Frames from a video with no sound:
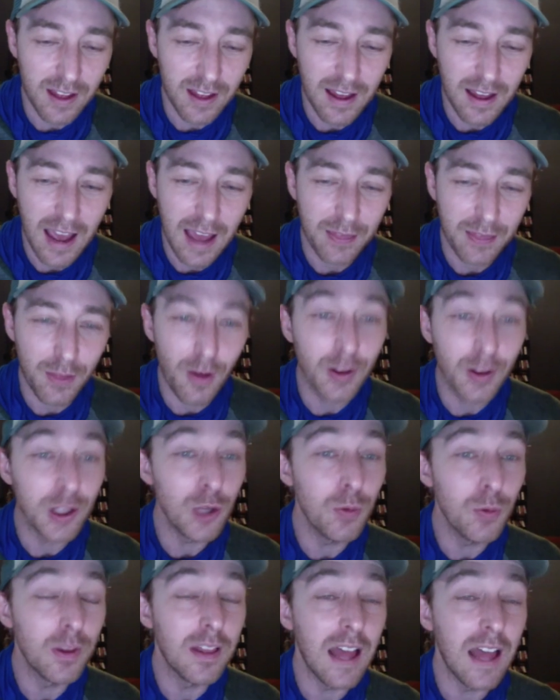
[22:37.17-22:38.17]
I thought you would
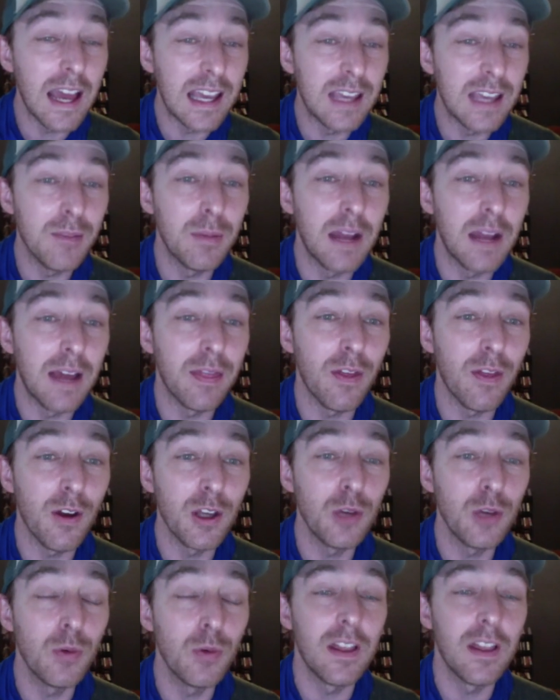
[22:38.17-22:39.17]
like it, but I thought you
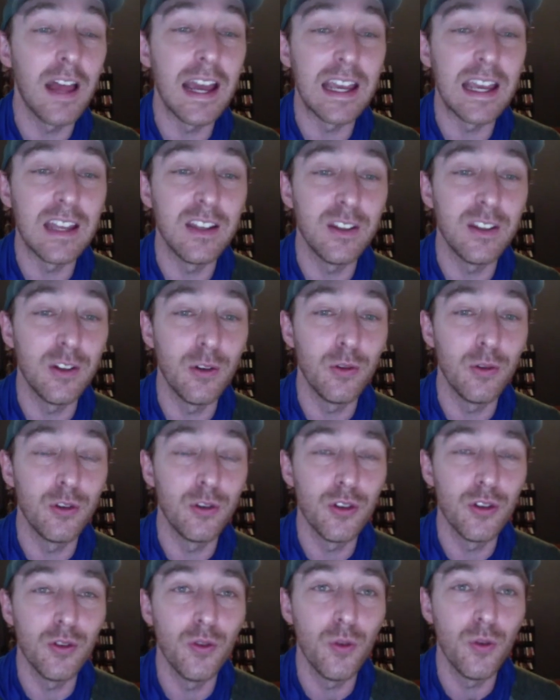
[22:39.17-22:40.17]
would like it due
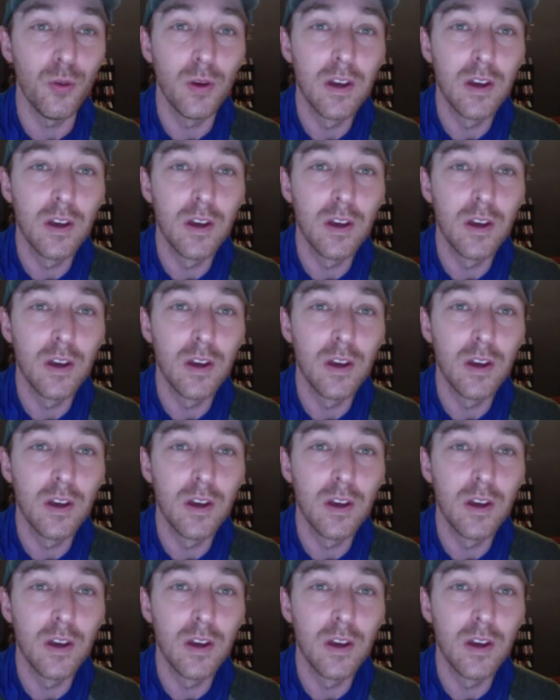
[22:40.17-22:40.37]
to,